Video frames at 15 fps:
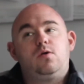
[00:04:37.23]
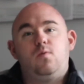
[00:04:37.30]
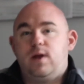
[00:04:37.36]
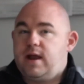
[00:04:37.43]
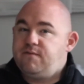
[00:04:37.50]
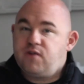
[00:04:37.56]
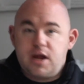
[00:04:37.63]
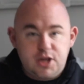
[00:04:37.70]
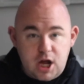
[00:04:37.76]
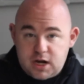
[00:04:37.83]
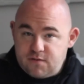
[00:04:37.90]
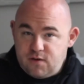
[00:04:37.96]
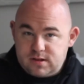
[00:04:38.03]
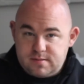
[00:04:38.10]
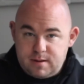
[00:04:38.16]
whenever I talk
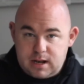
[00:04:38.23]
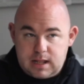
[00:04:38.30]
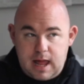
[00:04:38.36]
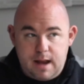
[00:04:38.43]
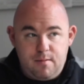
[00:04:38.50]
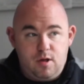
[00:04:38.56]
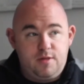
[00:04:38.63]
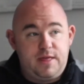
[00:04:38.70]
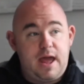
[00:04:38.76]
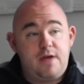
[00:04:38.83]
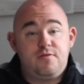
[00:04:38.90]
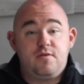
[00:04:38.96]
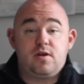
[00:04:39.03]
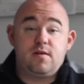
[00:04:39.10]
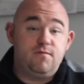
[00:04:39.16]
to folks about Alignable, they
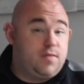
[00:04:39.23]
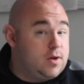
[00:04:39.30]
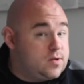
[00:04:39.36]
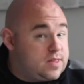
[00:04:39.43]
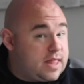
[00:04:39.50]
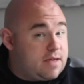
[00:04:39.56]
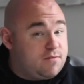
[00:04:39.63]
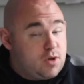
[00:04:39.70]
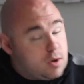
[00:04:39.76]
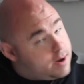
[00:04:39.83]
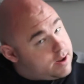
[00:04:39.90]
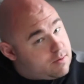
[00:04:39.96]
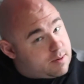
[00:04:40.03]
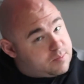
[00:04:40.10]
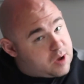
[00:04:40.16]
either confused and they have no
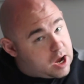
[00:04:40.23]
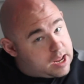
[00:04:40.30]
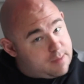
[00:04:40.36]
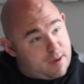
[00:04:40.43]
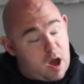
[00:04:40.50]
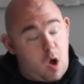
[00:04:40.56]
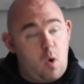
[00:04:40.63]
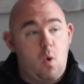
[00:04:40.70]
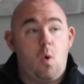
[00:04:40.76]
idea what I'm talking about,